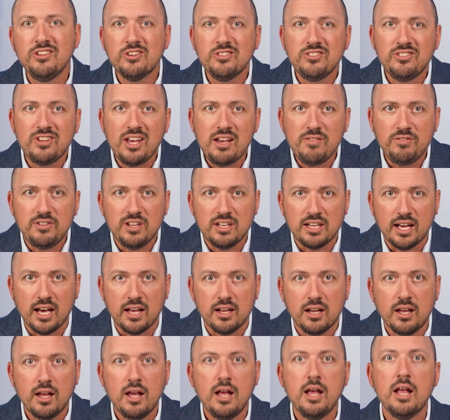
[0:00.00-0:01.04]
your safety
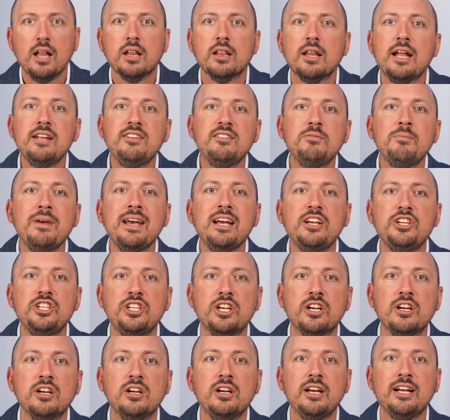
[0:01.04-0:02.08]
net. Let's make
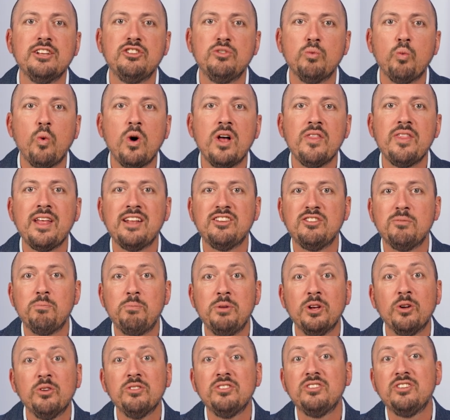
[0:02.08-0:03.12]
sure it's one that's
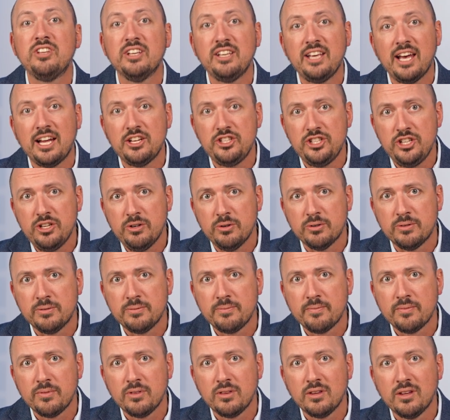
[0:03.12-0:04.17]
built to catch you.
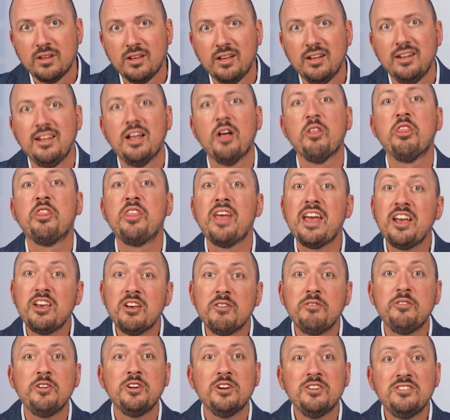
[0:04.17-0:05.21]
Now, thank
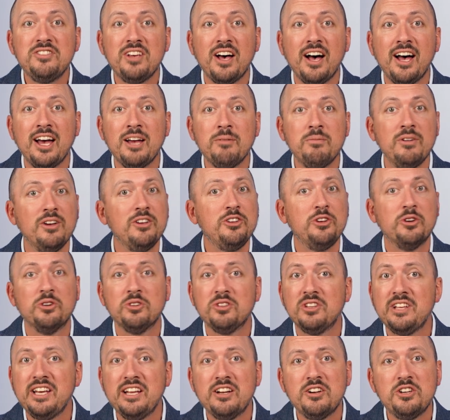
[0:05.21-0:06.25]
you for your time, your
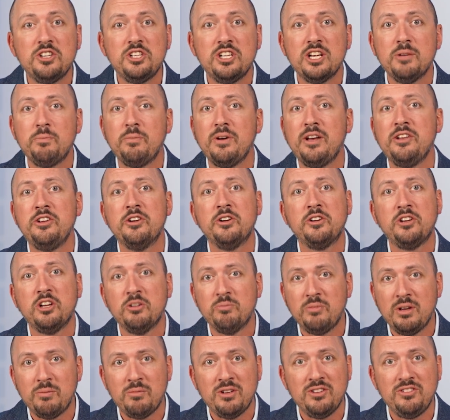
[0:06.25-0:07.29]
leadership, and your
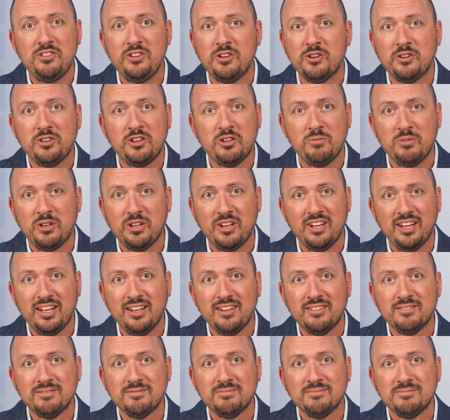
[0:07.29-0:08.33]
commitment to your
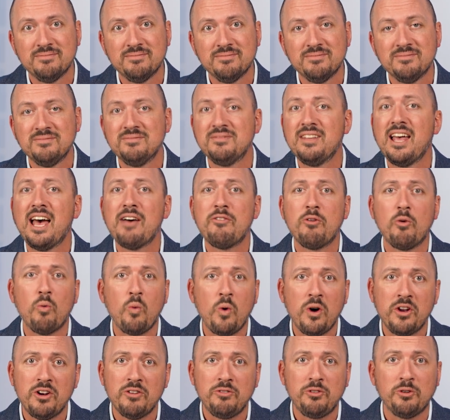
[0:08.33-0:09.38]
community. Have a
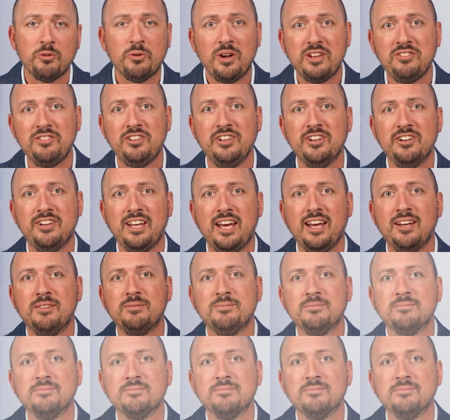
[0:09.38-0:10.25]
wonderful rest of your day.